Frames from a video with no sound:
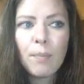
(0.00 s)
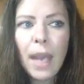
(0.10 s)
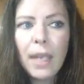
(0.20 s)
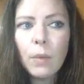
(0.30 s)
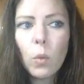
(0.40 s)

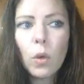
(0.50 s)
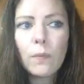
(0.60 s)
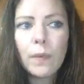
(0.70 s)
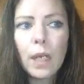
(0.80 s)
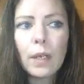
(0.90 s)
petty
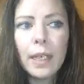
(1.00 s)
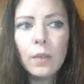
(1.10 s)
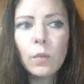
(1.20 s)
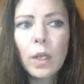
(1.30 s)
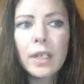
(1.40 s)
warfare,
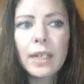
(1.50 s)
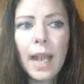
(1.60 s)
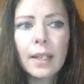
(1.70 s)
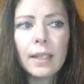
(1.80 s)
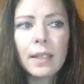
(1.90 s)
hit-and-run
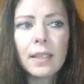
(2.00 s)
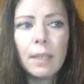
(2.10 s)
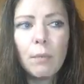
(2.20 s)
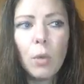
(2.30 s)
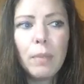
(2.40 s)
tactics,
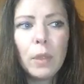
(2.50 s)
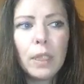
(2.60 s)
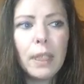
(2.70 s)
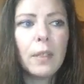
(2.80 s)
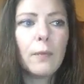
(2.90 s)
and
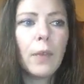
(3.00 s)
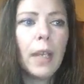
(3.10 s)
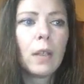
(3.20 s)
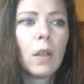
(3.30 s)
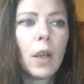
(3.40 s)
mobility to
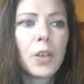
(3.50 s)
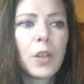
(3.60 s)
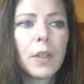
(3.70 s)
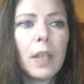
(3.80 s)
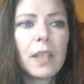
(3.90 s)
fight a
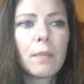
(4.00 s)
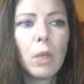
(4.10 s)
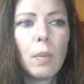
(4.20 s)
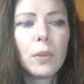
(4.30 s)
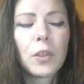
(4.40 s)
larger and less
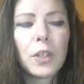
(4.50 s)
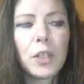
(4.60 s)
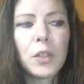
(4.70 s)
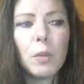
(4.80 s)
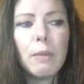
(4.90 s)
mobile
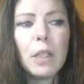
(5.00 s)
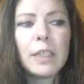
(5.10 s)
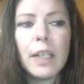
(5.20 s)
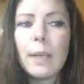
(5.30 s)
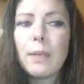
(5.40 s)
traditional
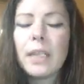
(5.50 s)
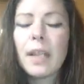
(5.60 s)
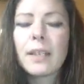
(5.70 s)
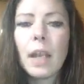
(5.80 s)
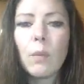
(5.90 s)
military. But
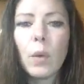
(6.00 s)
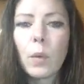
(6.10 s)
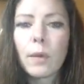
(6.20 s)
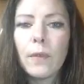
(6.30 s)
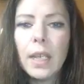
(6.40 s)
that's not what
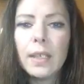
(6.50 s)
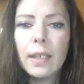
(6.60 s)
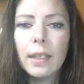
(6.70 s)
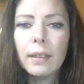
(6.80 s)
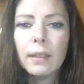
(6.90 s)
we're
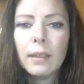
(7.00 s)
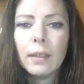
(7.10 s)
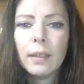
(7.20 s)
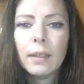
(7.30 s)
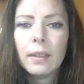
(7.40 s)
facing.
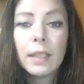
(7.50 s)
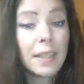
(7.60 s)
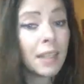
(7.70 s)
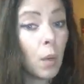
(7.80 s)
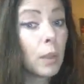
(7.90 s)

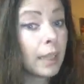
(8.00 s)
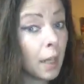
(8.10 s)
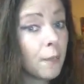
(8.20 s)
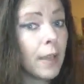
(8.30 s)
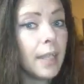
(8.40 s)
That's not what
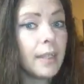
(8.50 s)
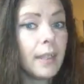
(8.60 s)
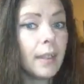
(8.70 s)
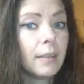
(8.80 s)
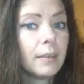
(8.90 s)
they're
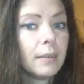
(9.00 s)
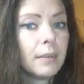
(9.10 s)
facing.